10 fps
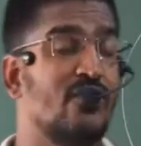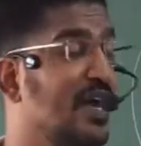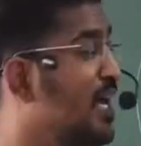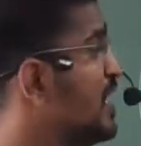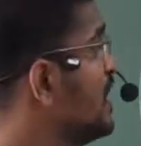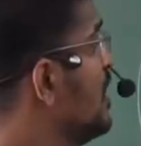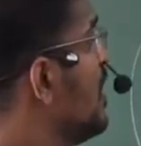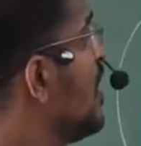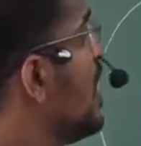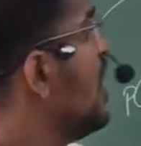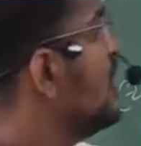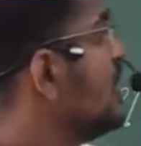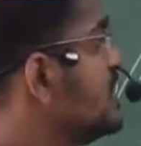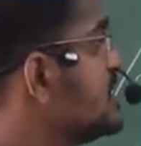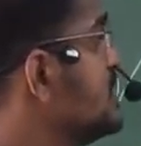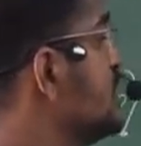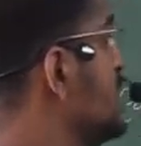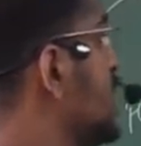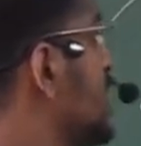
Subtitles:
where R is the